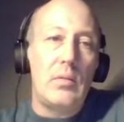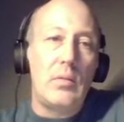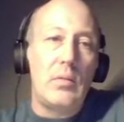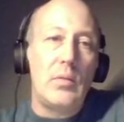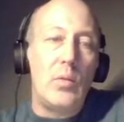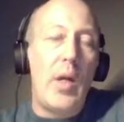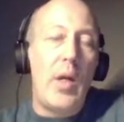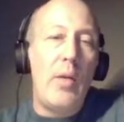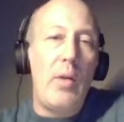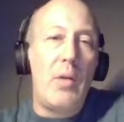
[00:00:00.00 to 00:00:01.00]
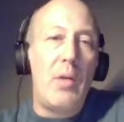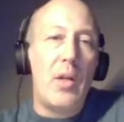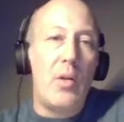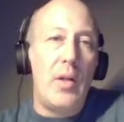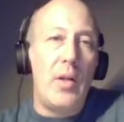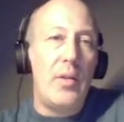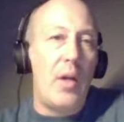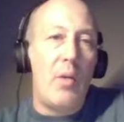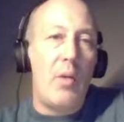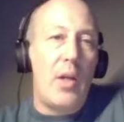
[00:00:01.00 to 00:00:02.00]
Why do I want to go under? I want to
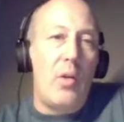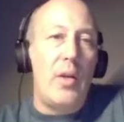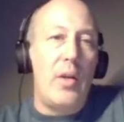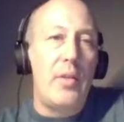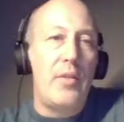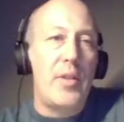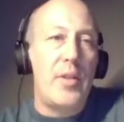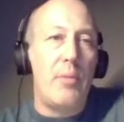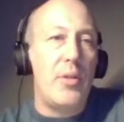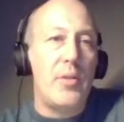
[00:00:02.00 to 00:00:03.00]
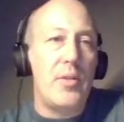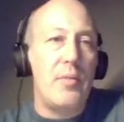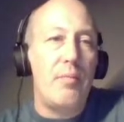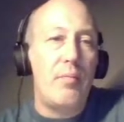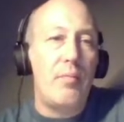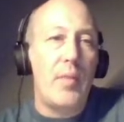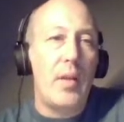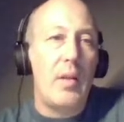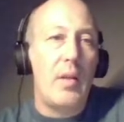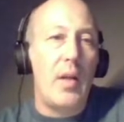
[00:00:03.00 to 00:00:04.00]
go under for some reason.
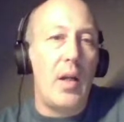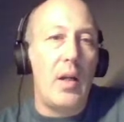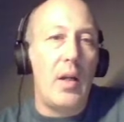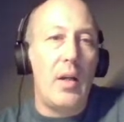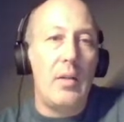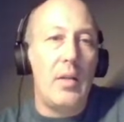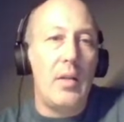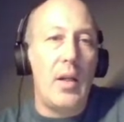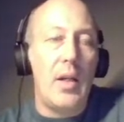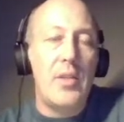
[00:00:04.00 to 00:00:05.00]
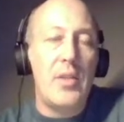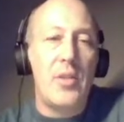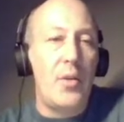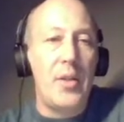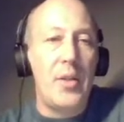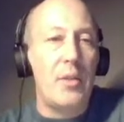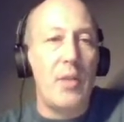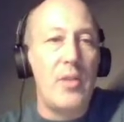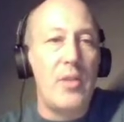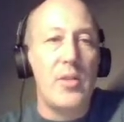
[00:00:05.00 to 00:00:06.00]
I, I just don't think the
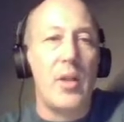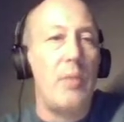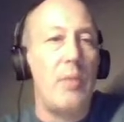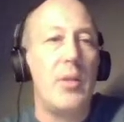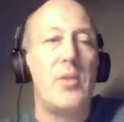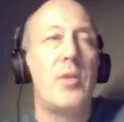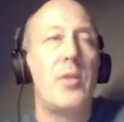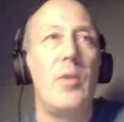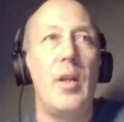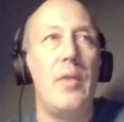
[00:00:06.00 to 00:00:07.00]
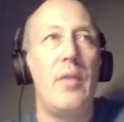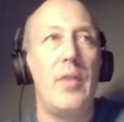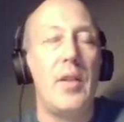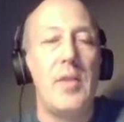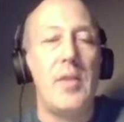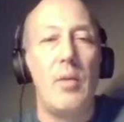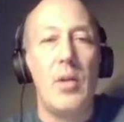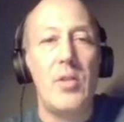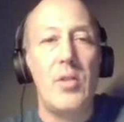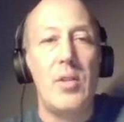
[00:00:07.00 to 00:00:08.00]
Rangers are going to be able to score enough against that
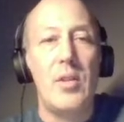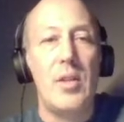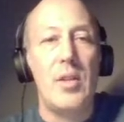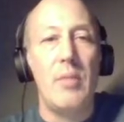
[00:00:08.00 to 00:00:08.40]
Washington team.